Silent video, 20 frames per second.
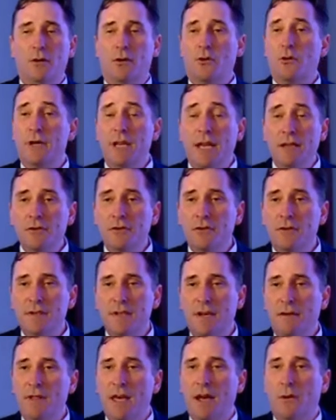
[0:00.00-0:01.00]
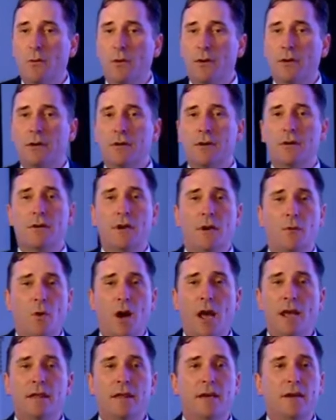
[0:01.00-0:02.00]
credentials of that worker and
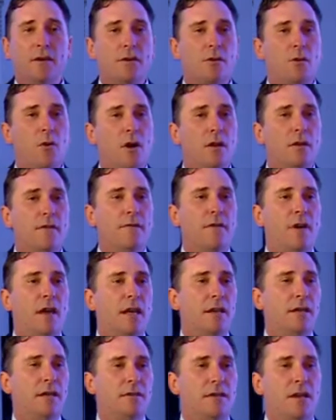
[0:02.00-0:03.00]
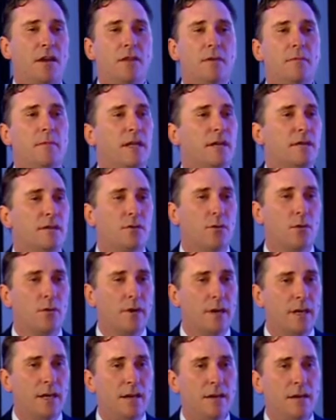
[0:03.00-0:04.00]
why they are qualified, and tell a big
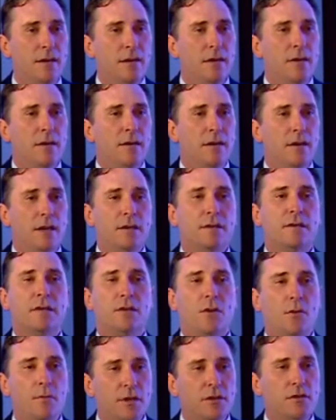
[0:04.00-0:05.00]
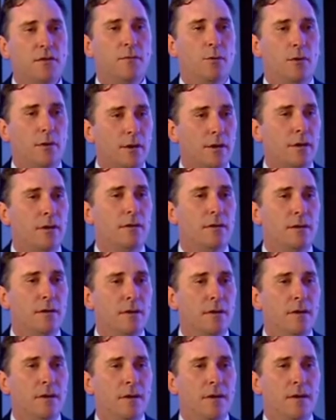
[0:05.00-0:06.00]
story? It's so much of work.
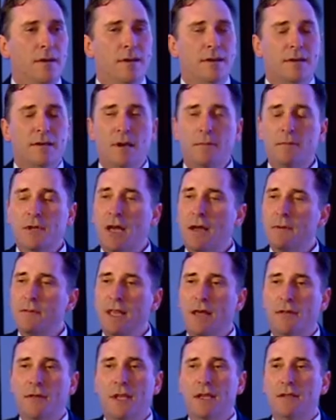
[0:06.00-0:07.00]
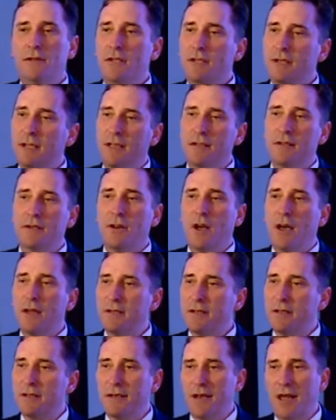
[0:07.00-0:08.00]
Sometimes that thing just gets
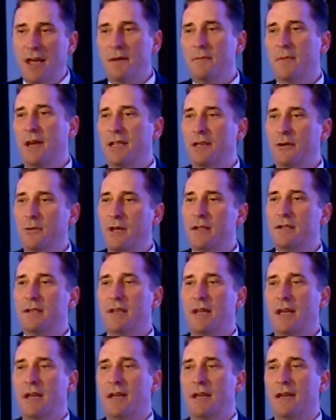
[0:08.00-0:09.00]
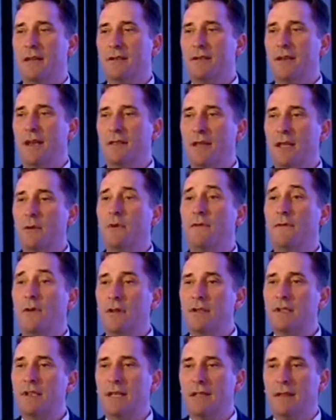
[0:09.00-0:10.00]
tossed aside by USCIS. I think we've all
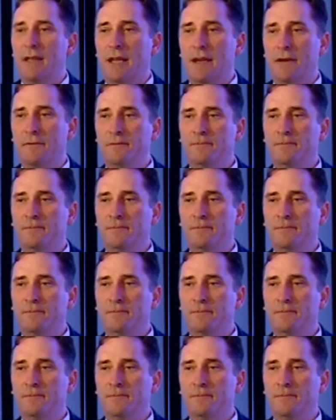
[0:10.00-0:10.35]
seen that.